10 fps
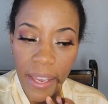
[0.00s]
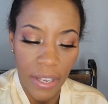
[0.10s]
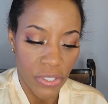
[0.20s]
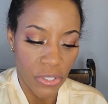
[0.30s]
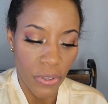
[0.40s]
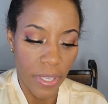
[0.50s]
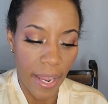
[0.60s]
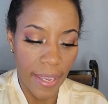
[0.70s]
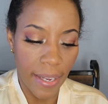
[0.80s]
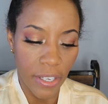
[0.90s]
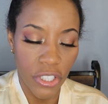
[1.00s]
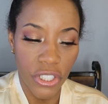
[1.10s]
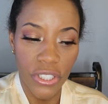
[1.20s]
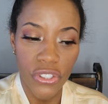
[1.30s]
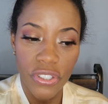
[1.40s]
so that I get a
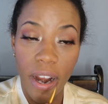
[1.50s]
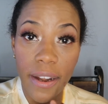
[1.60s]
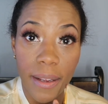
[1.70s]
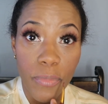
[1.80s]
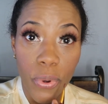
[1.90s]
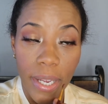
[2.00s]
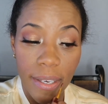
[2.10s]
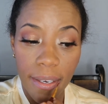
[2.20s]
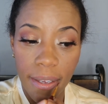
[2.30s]
good starting point.